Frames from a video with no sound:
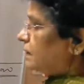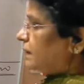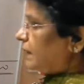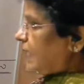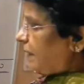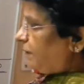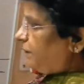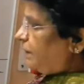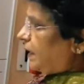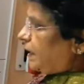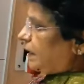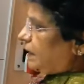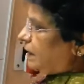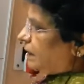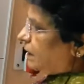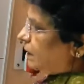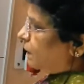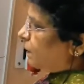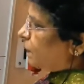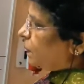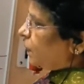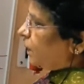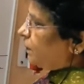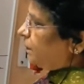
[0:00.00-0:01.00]
7,
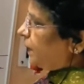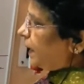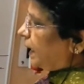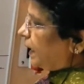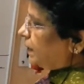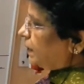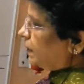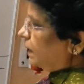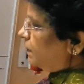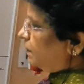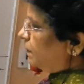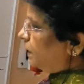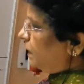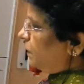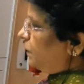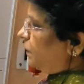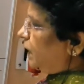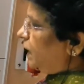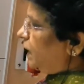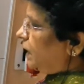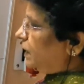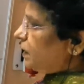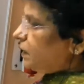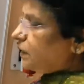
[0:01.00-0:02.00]
page number
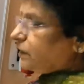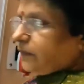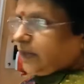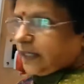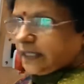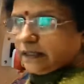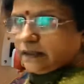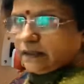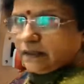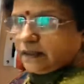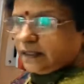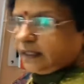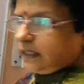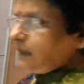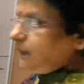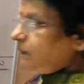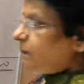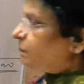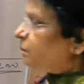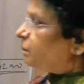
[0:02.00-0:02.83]
120